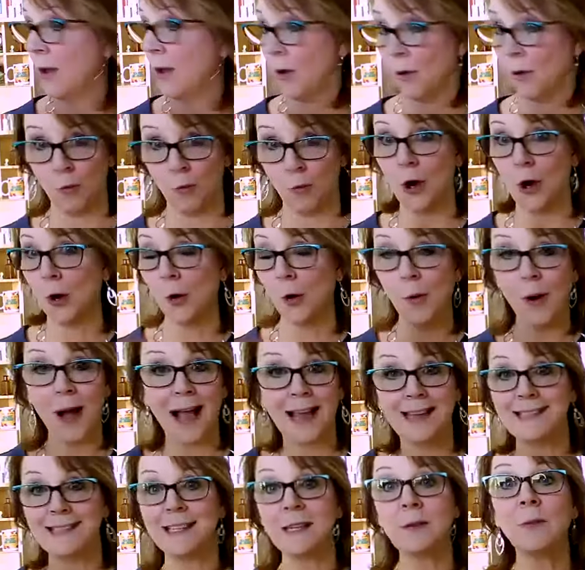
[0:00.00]
whoa,
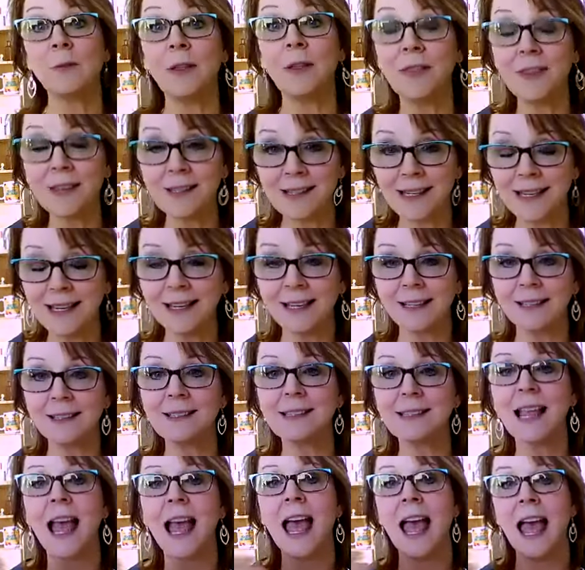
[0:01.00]
I see what this is.